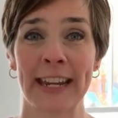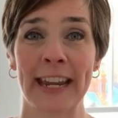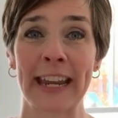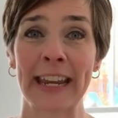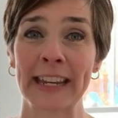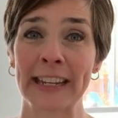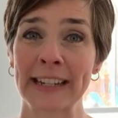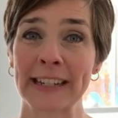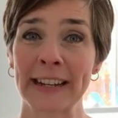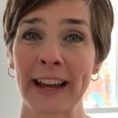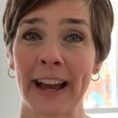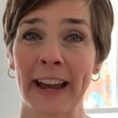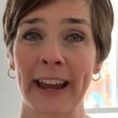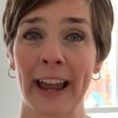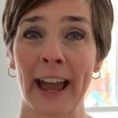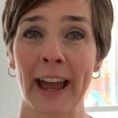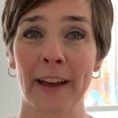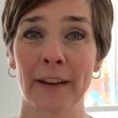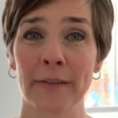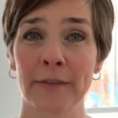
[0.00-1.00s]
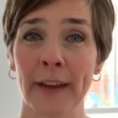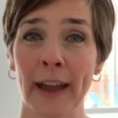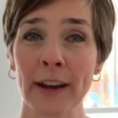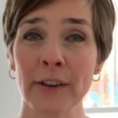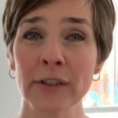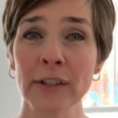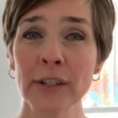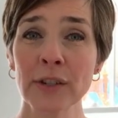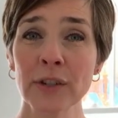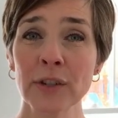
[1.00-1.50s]
and I have
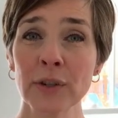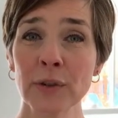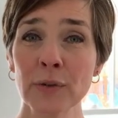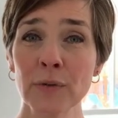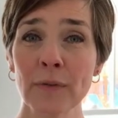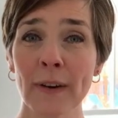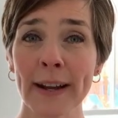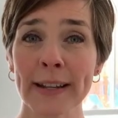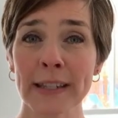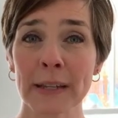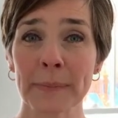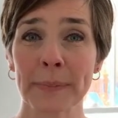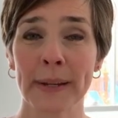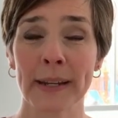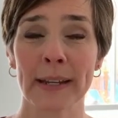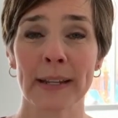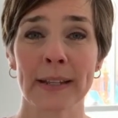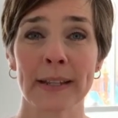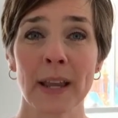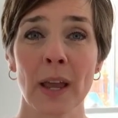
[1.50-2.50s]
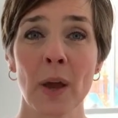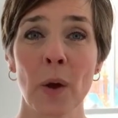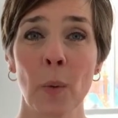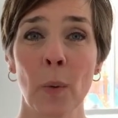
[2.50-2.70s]
actually 2 recipes.